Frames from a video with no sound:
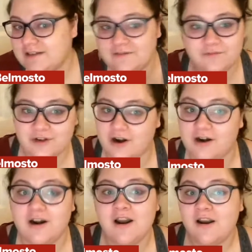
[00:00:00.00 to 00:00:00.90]
Dan
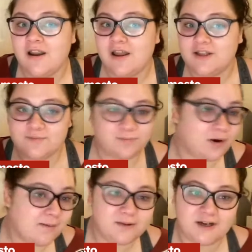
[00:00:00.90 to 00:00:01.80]
Vladar is
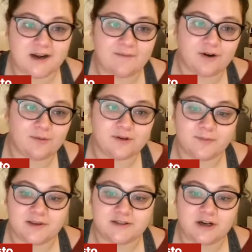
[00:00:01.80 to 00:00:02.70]
probably not ever going
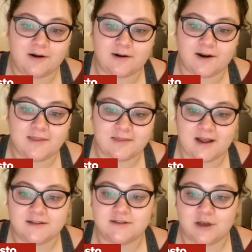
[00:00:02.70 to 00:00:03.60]
to be a starter, and
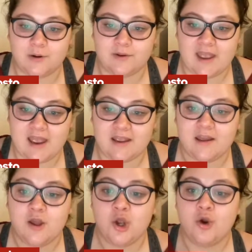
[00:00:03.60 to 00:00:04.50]
that's okay.